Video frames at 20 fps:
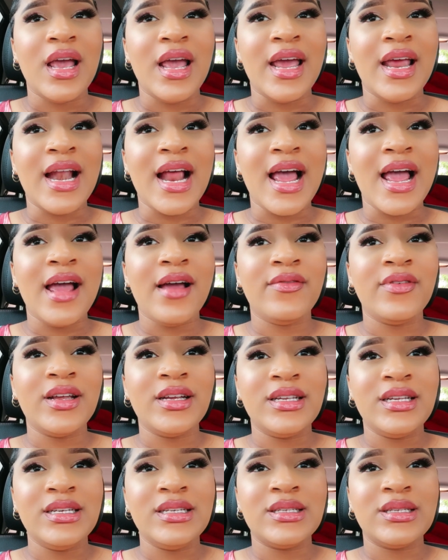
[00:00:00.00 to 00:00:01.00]
And I have
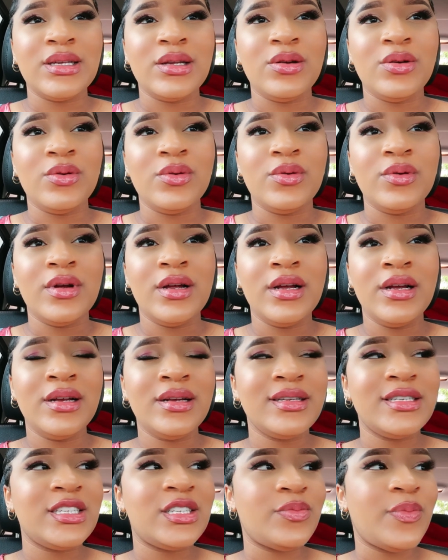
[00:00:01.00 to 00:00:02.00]
like these little
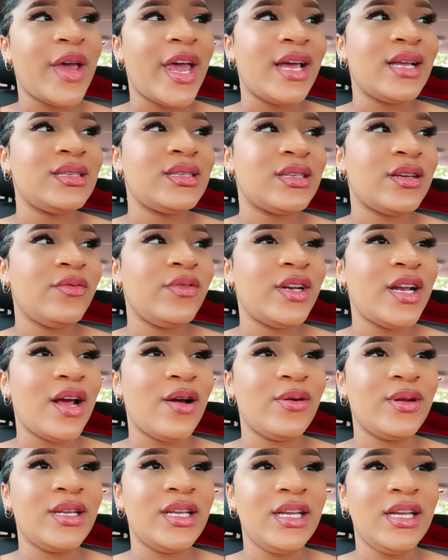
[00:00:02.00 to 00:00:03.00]
spats every
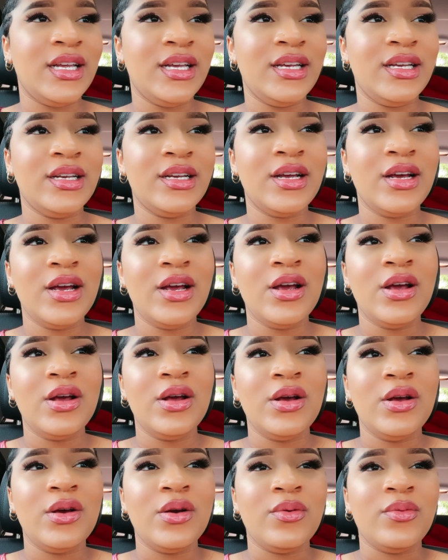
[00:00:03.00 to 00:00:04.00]
now and then
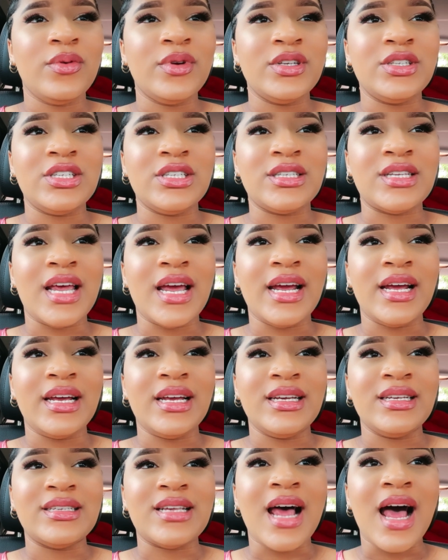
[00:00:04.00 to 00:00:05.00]
where it's just like
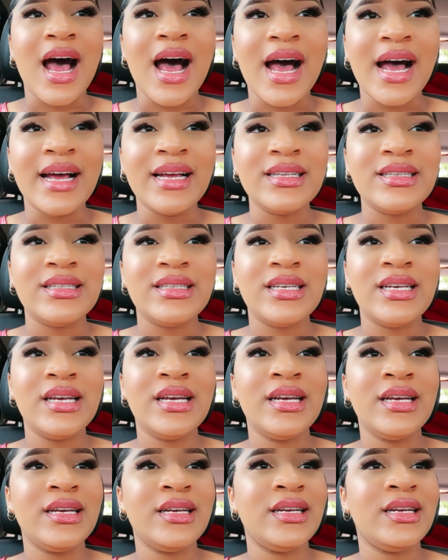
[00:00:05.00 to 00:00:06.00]
it's hot
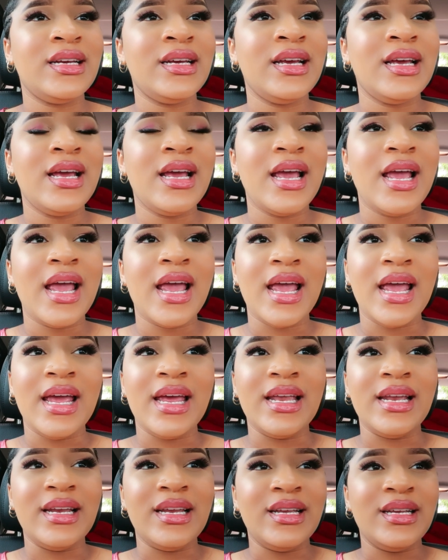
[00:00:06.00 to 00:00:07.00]

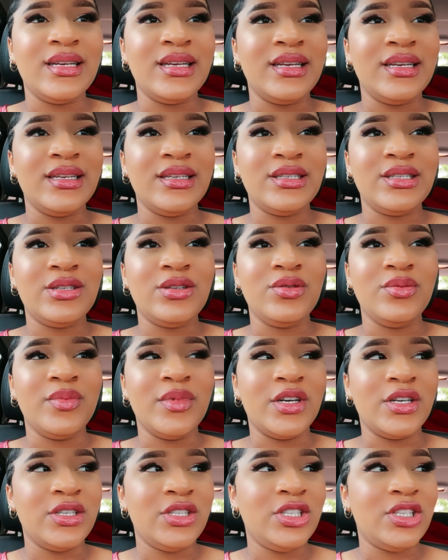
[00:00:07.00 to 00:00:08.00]
and it's too
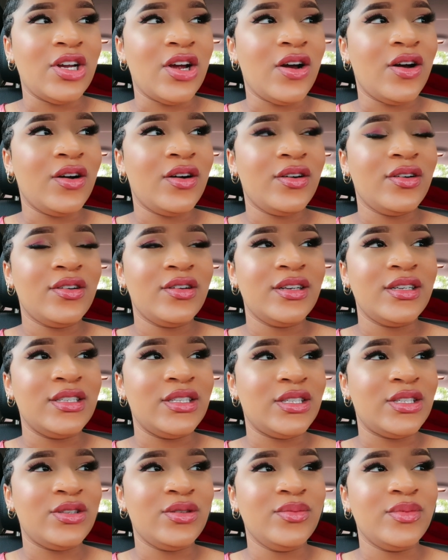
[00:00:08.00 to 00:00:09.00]
much, y'all.
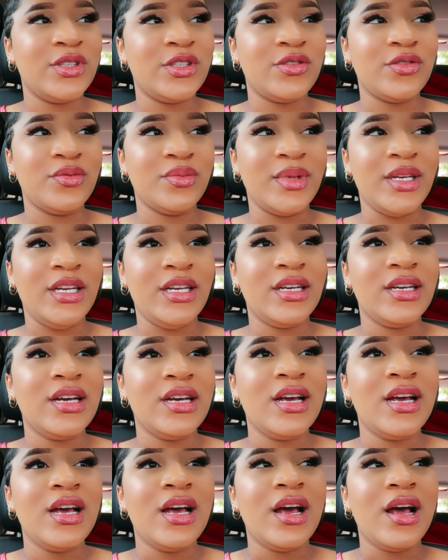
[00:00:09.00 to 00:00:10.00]
It's too much for me,
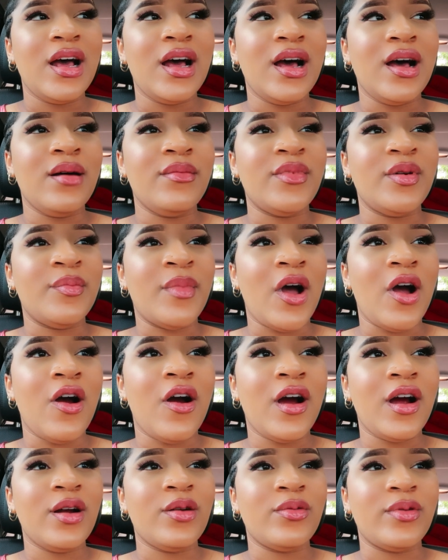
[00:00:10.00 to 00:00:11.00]
and my
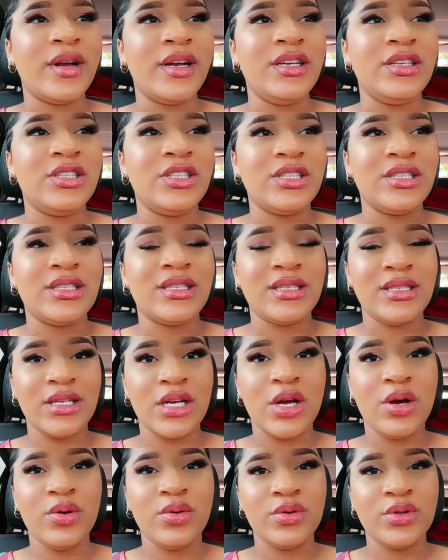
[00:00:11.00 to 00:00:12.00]
heart rate
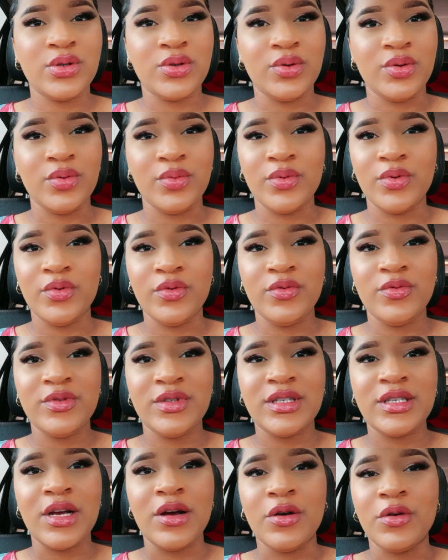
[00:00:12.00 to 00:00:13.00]
just goes through the roof.
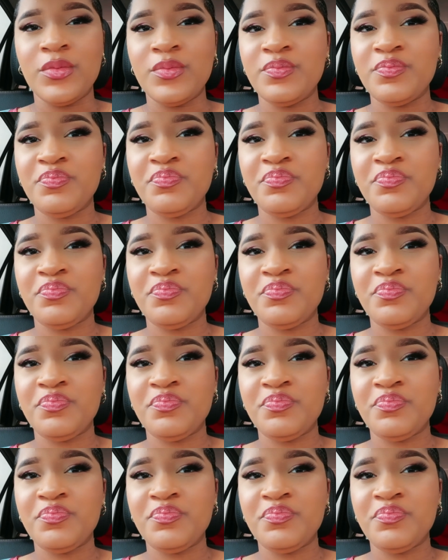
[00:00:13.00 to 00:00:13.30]
So